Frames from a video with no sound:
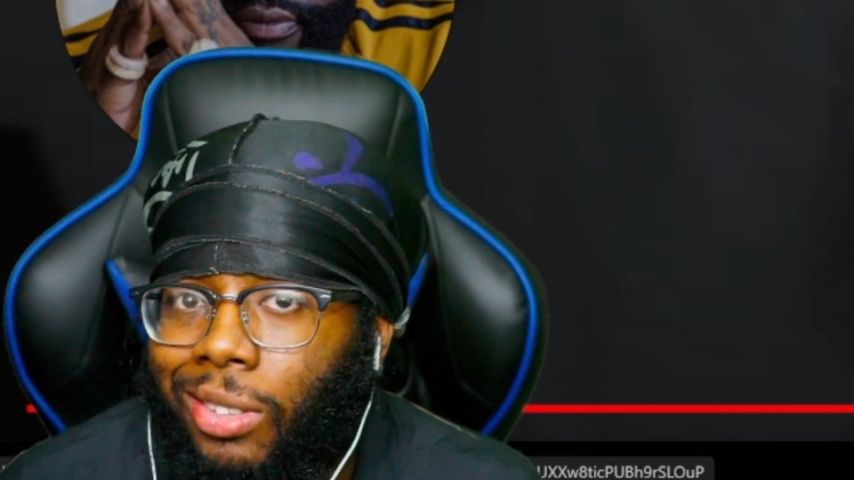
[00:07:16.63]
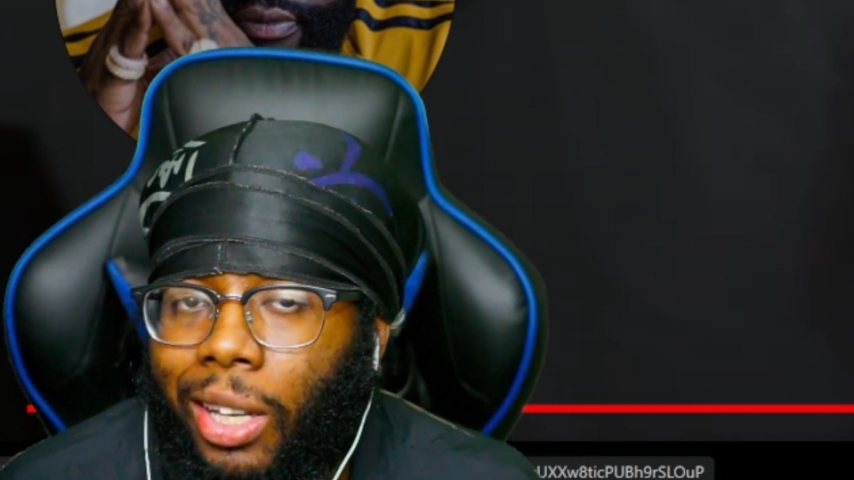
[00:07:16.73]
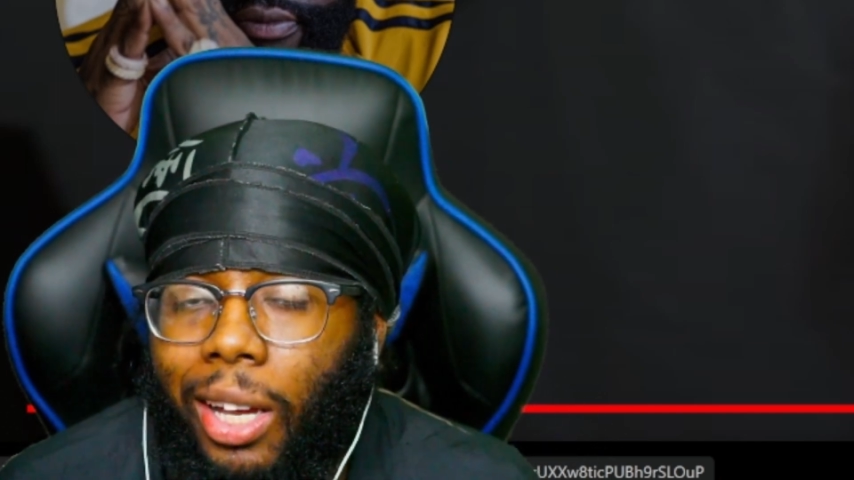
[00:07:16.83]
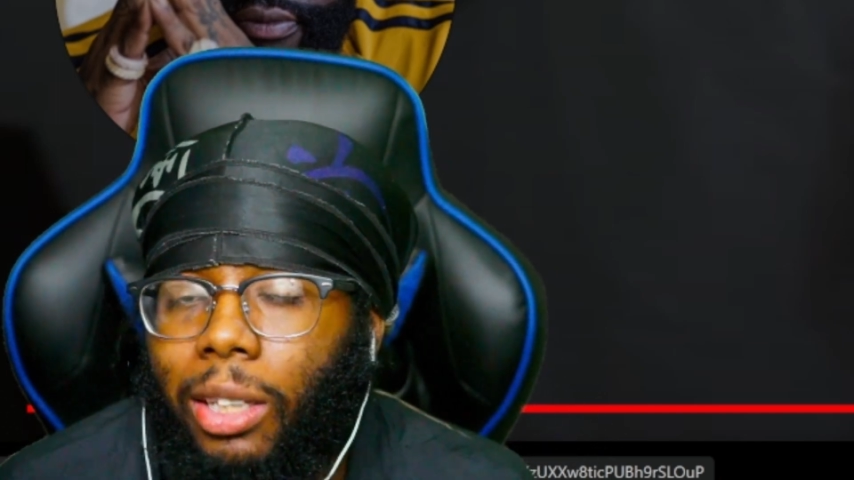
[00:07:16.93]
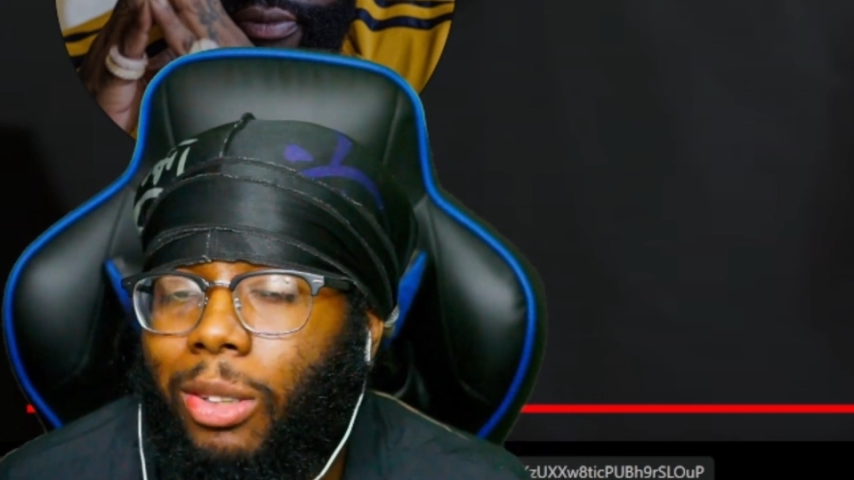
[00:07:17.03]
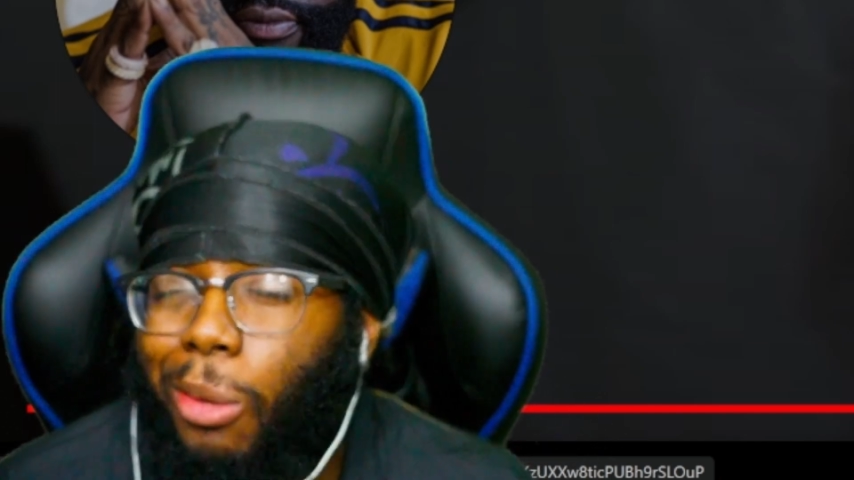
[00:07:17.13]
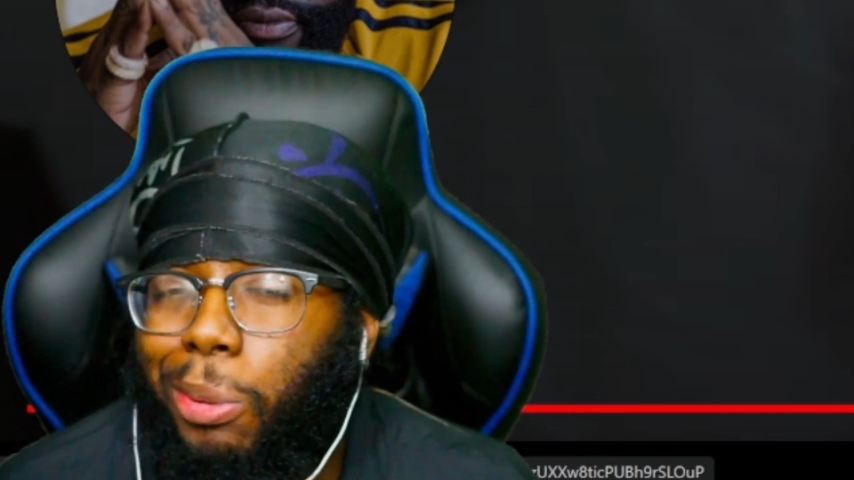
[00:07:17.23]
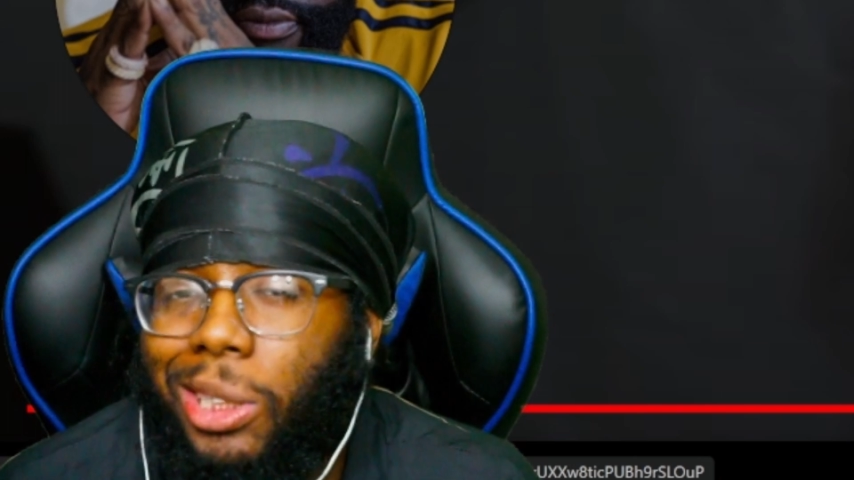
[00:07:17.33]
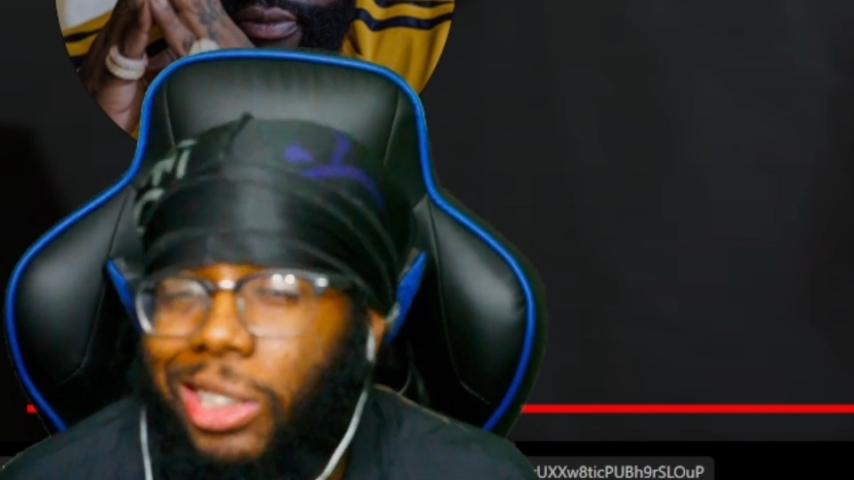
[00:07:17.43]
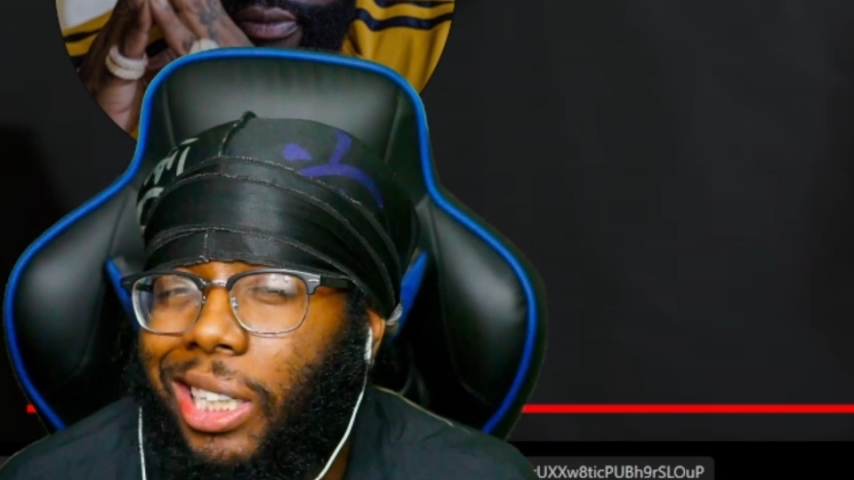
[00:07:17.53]
Like, you know,
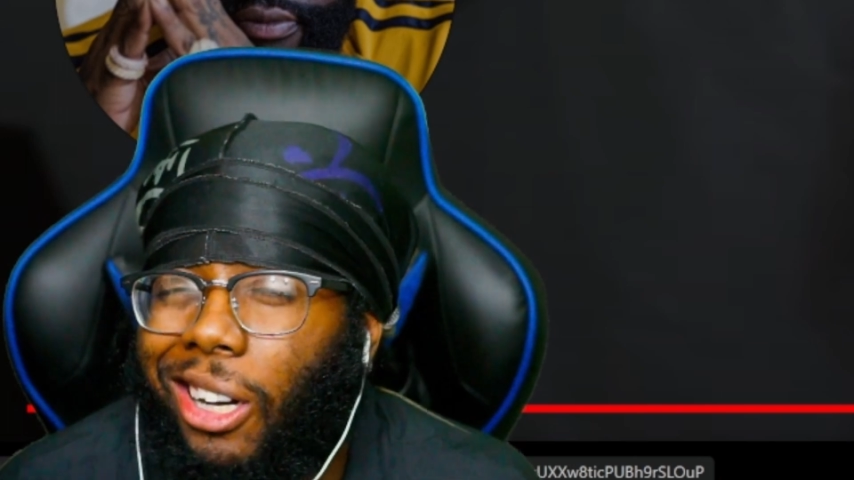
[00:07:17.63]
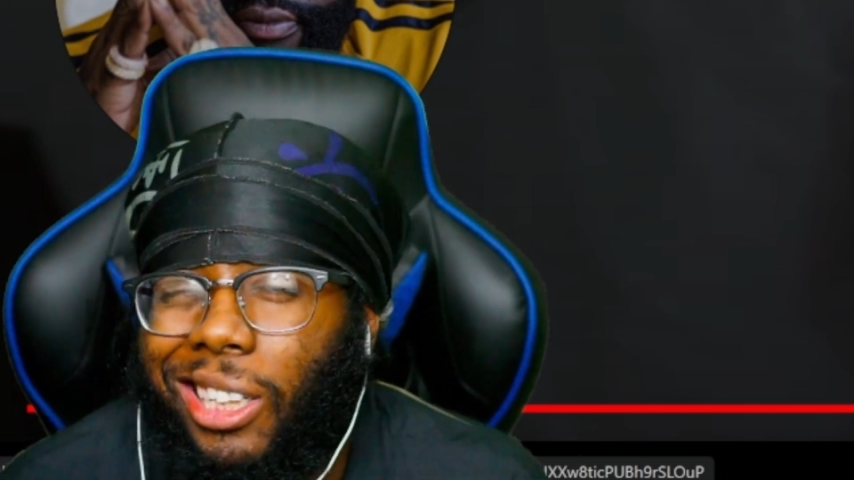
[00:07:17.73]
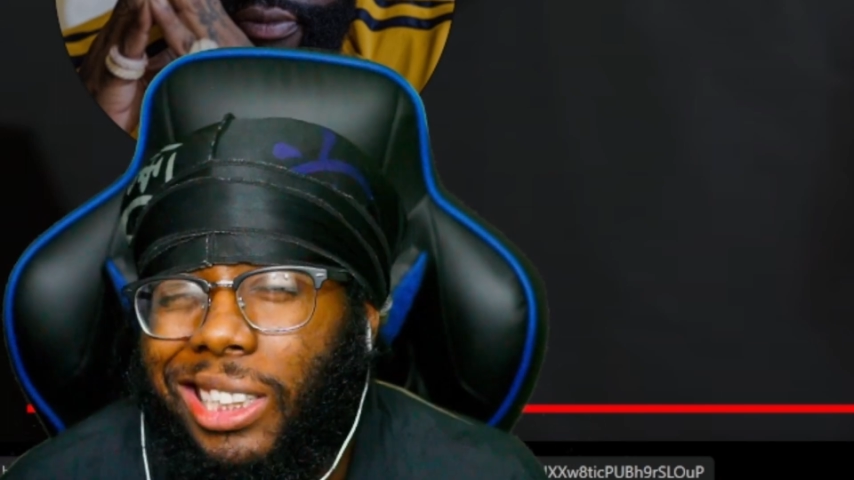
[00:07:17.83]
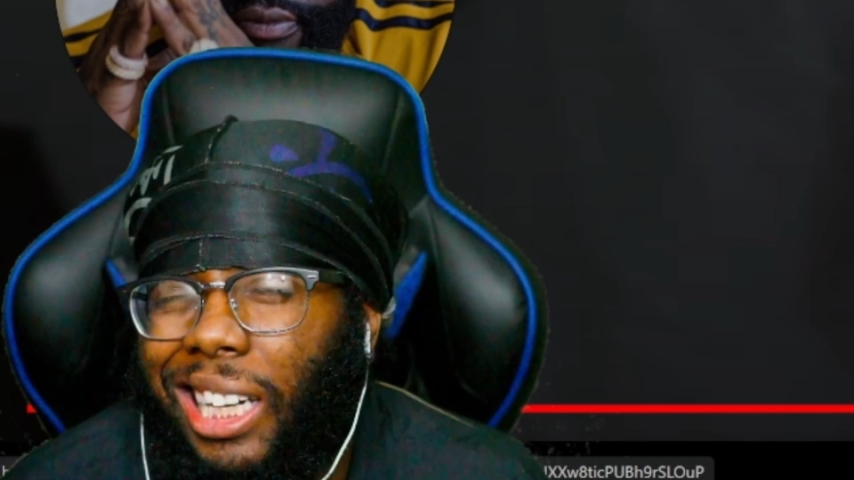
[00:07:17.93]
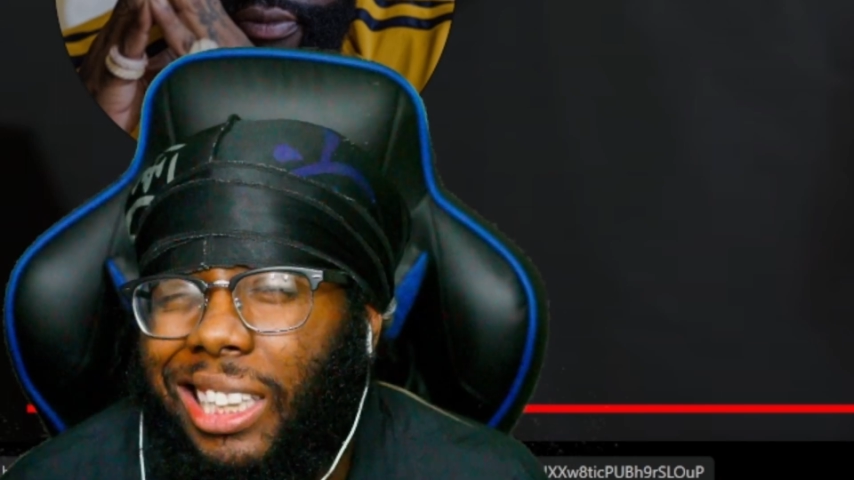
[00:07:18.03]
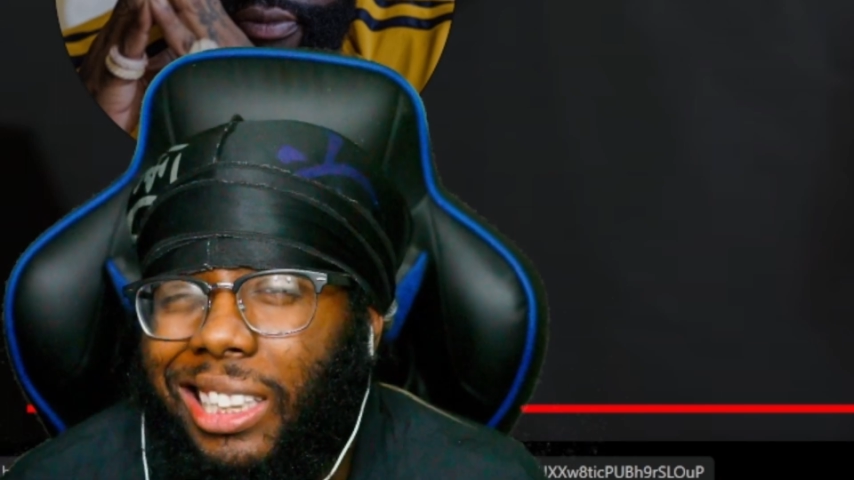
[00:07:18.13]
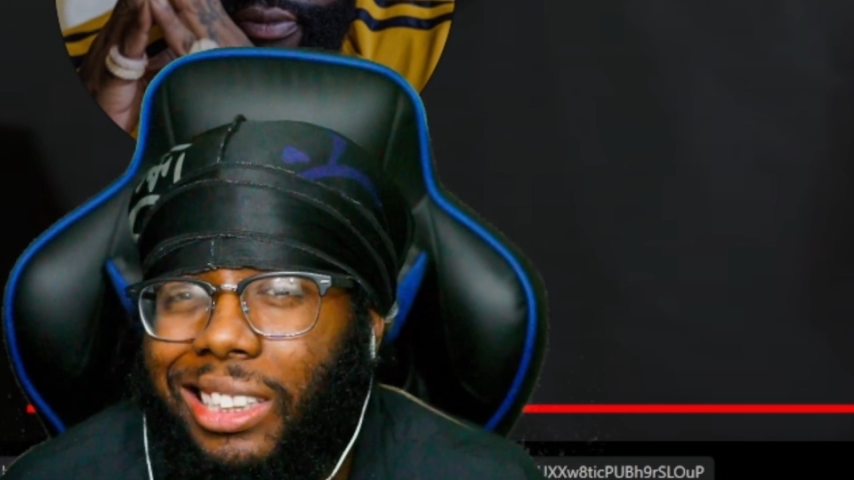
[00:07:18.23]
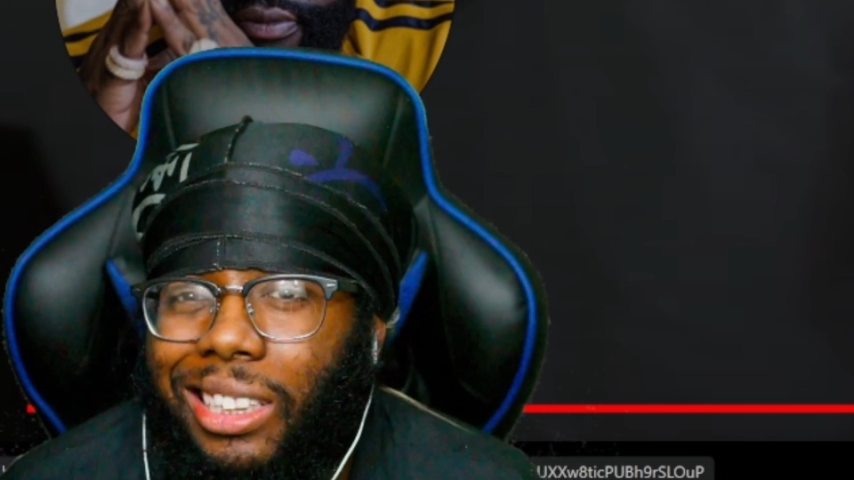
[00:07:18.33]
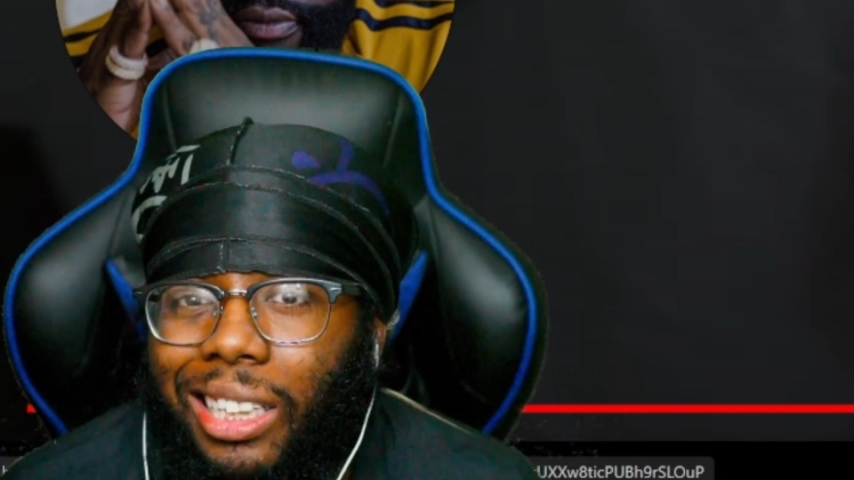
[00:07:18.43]
Pusha T already said this.